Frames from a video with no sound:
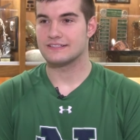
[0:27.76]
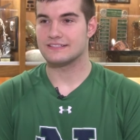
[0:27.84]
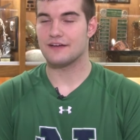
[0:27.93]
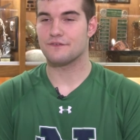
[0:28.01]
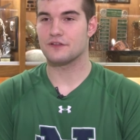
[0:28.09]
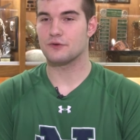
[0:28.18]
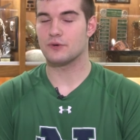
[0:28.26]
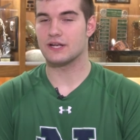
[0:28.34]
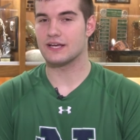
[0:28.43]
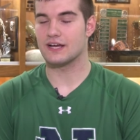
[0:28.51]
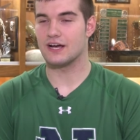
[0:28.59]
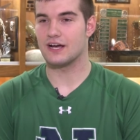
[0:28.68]
Definitely
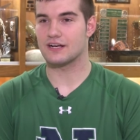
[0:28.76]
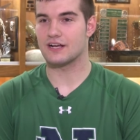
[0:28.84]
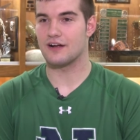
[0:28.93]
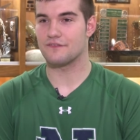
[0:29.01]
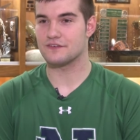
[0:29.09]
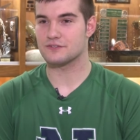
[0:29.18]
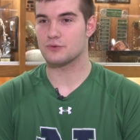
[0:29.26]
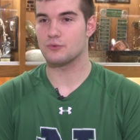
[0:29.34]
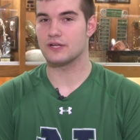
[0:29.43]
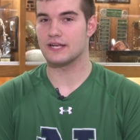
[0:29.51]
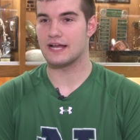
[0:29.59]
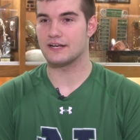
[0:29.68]
winning a conference. We
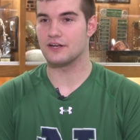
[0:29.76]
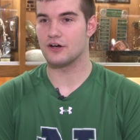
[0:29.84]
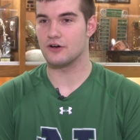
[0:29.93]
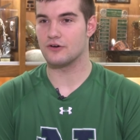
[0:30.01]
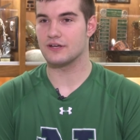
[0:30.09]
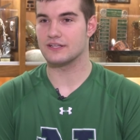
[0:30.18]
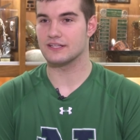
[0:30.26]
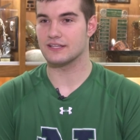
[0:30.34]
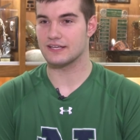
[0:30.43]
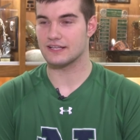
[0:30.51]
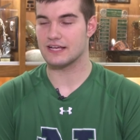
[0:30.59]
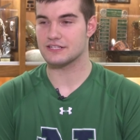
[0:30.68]
went 9-0 in the
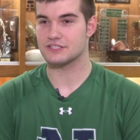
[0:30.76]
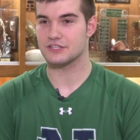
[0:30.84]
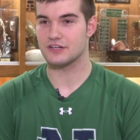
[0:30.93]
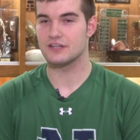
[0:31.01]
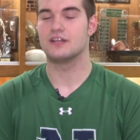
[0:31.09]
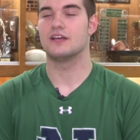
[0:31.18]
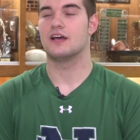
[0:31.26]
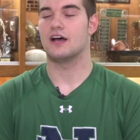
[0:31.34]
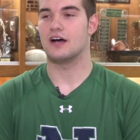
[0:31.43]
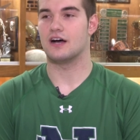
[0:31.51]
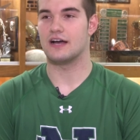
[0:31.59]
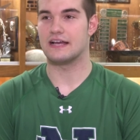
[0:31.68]
league last year
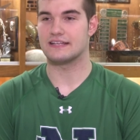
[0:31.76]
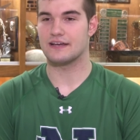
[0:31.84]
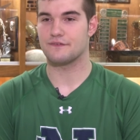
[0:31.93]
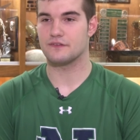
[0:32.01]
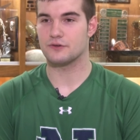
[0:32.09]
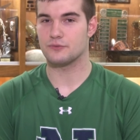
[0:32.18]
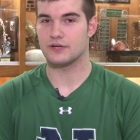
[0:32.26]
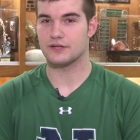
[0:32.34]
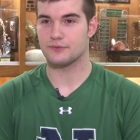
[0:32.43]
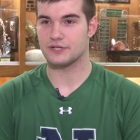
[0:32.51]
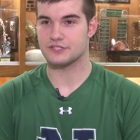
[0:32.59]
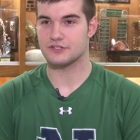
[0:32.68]
uh, and definitely
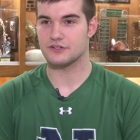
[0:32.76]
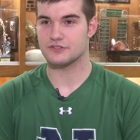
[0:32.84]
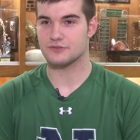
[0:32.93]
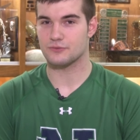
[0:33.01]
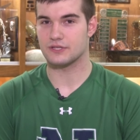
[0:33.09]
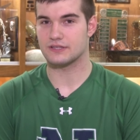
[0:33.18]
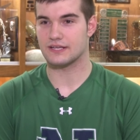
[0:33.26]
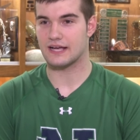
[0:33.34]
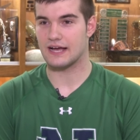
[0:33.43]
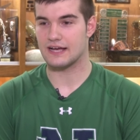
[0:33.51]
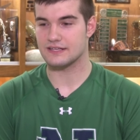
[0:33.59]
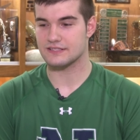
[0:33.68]
winning regionals with the
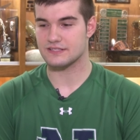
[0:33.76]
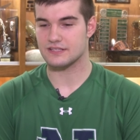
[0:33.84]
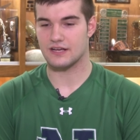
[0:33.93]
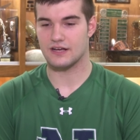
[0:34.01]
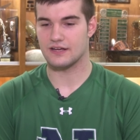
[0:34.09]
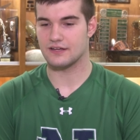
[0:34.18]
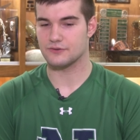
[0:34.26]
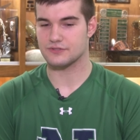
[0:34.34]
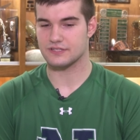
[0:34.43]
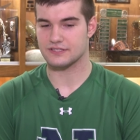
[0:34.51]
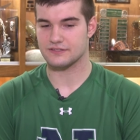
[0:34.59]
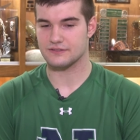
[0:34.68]
guys. Uh, it
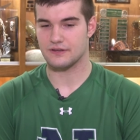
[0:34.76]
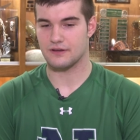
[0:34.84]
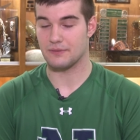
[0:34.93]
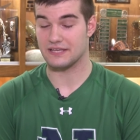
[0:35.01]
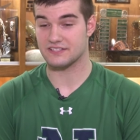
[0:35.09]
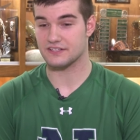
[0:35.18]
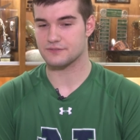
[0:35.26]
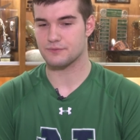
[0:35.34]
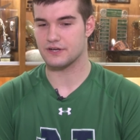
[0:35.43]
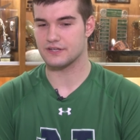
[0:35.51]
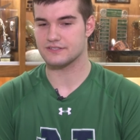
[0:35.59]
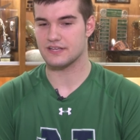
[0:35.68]
was an amazing
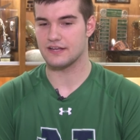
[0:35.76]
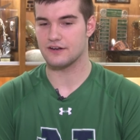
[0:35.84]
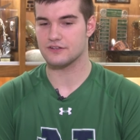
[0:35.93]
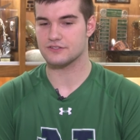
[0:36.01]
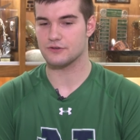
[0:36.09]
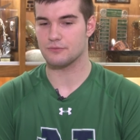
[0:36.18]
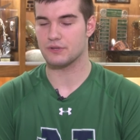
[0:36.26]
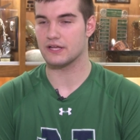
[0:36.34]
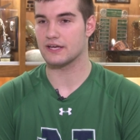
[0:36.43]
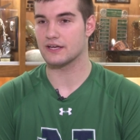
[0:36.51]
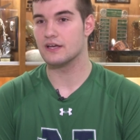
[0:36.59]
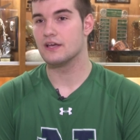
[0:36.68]
experience and also
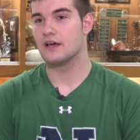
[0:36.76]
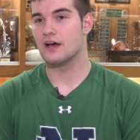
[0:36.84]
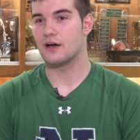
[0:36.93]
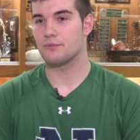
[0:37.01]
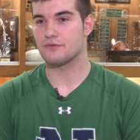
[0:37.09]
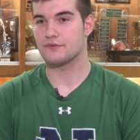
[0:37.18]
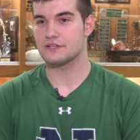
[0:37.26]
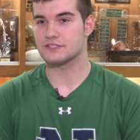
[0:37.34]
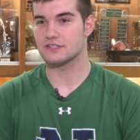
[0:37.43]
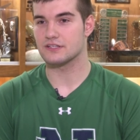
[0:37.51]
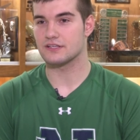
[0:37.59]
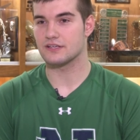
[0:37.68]
playing uh,
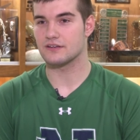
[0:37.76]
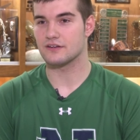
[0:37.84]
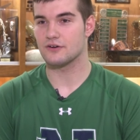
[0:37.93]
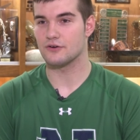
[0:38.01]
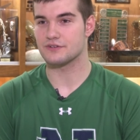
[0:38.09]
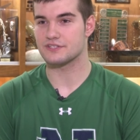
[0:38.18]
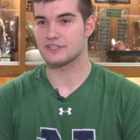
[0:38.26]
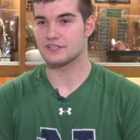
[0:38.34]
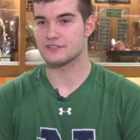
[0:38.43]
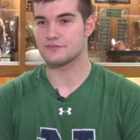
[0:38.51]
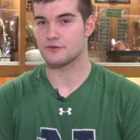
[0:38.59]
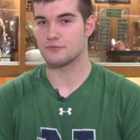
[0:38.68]
professionally
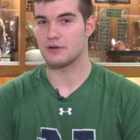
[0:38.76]
overseas for